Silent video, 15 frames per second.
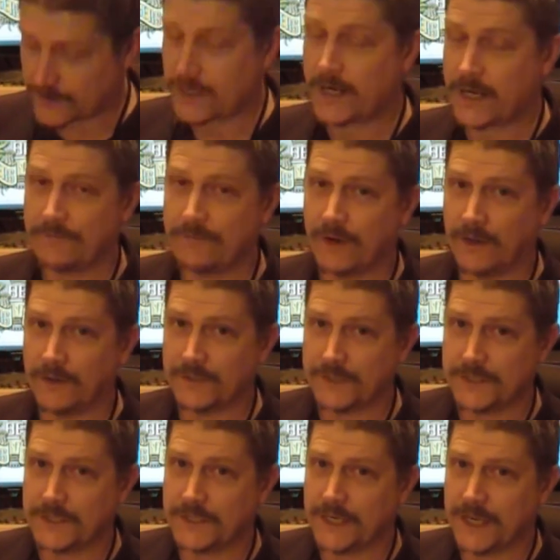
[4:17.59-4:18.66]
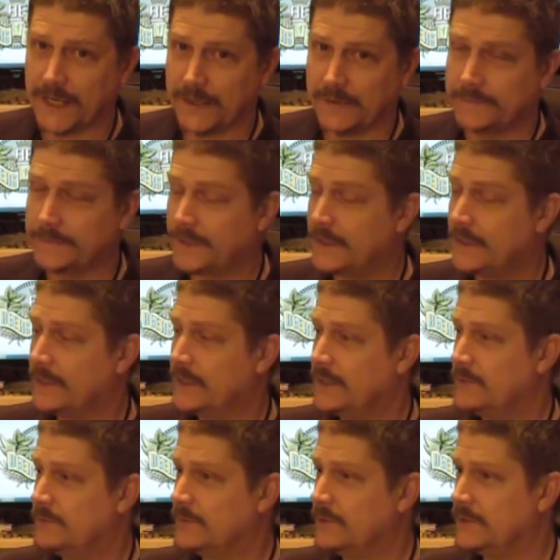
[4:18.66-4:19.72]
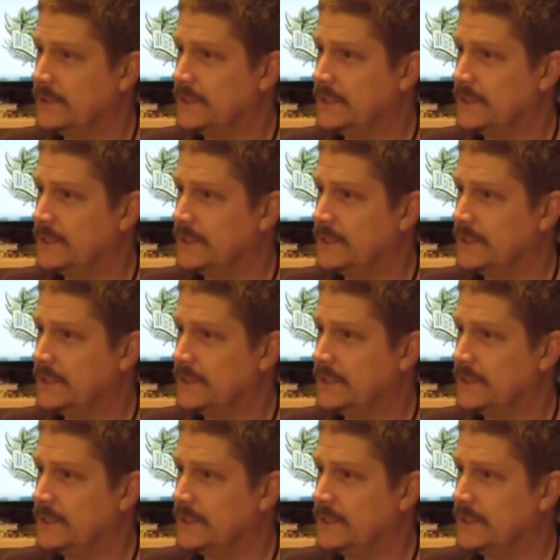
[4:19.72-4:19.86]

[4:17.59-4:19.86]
take advantage again. I